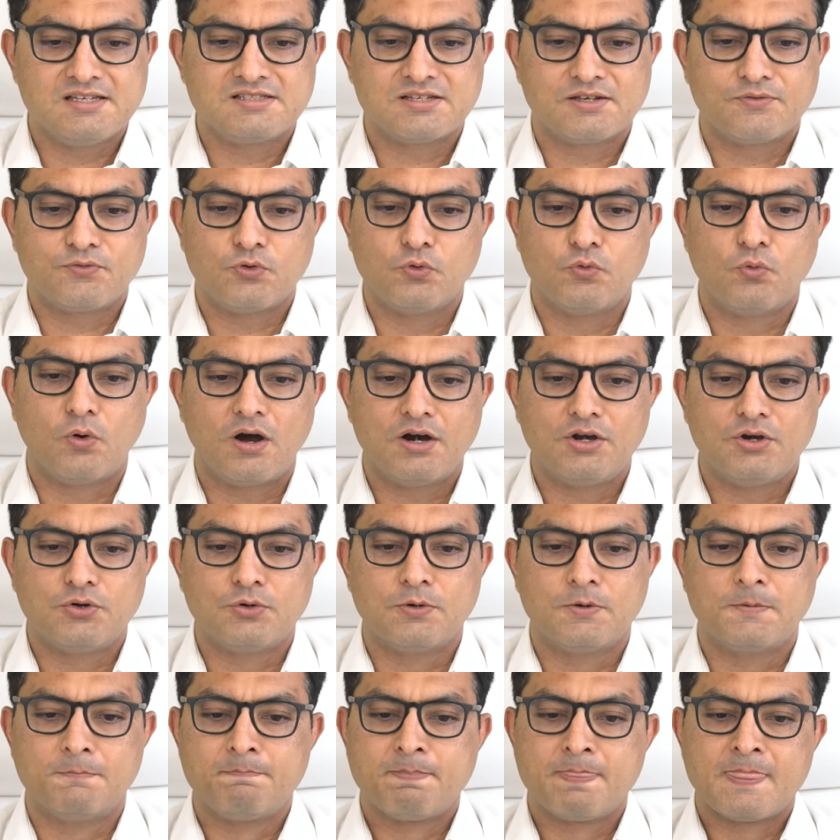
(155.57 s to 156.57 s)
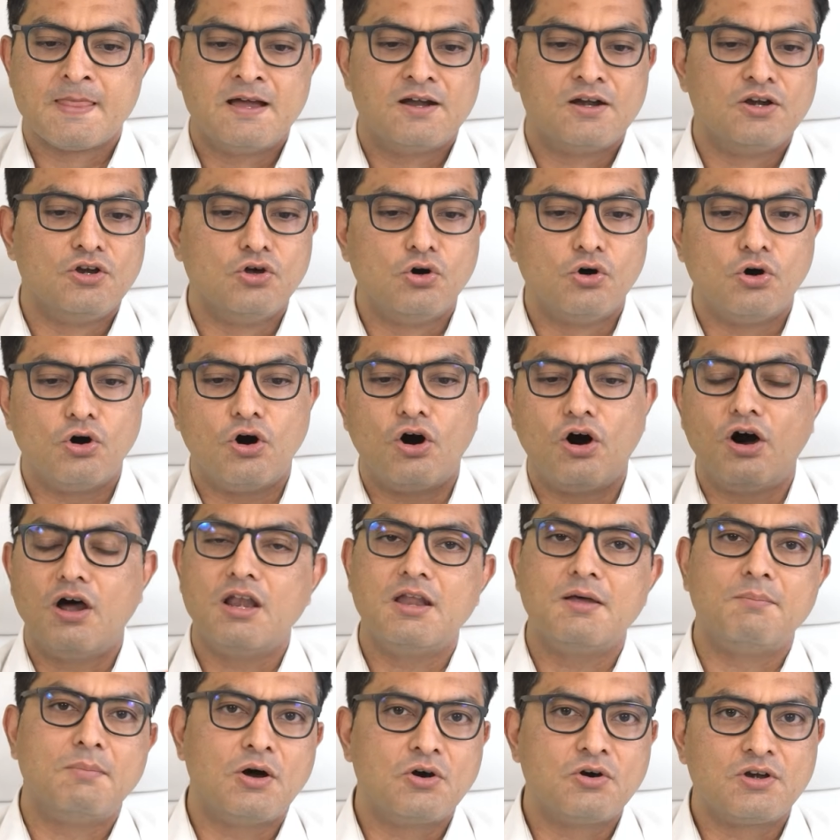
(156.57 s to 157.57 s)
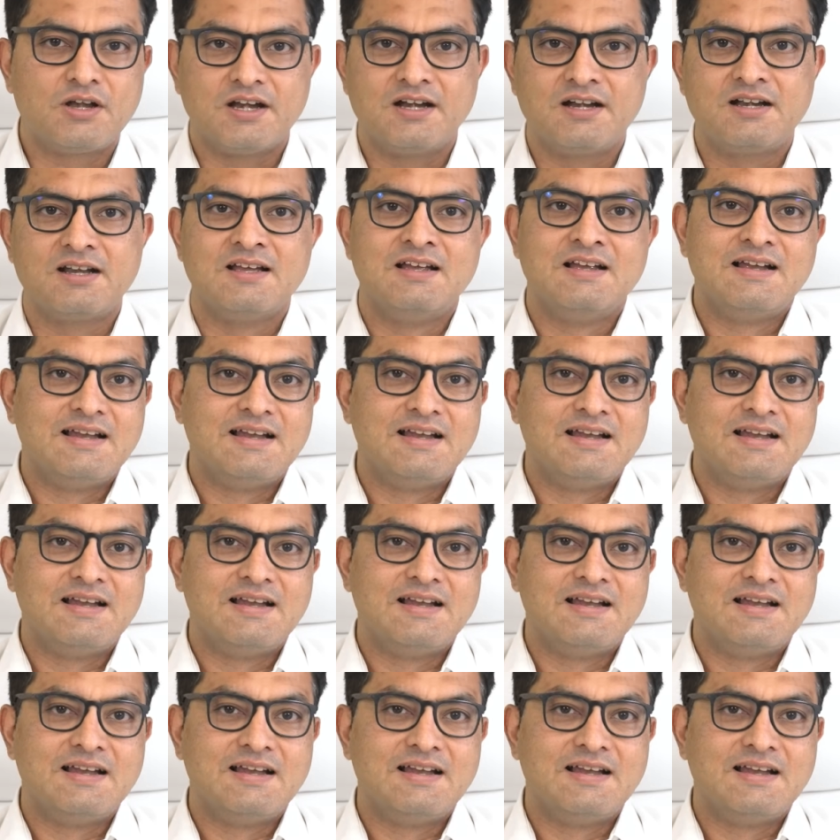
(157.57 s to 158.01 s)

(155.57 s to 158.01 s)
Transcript: If you want to know all about it,